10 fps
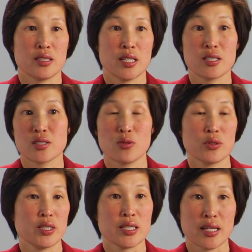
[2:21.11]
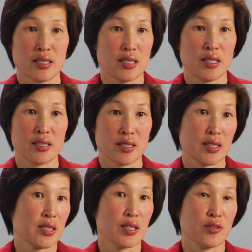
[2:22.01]
it takes only 10 days
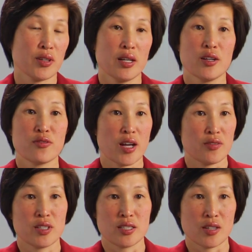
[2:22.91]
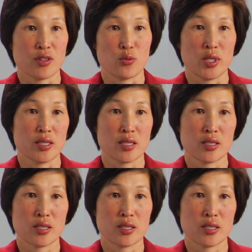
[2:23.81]
instead of 5 to 7 weeks,